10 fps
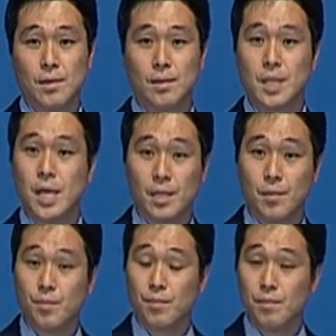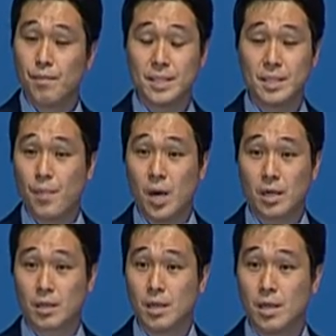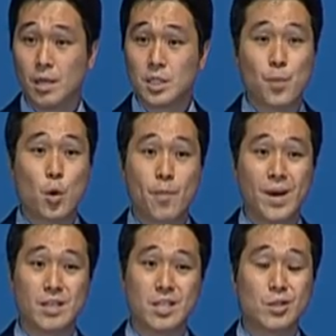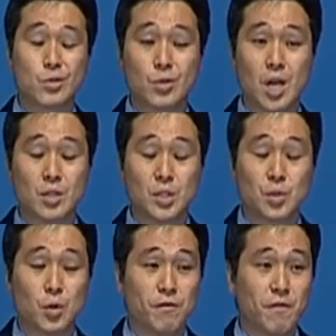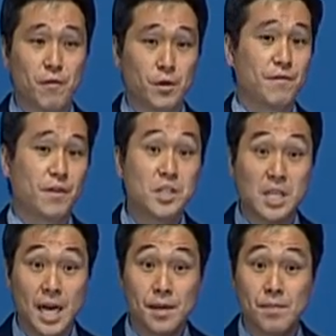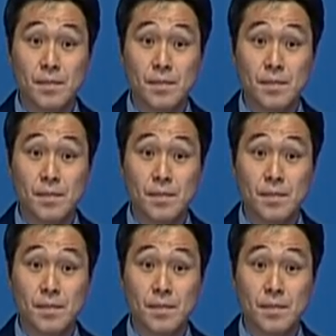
Then Pastor Park spoke about year 2012 for the first time.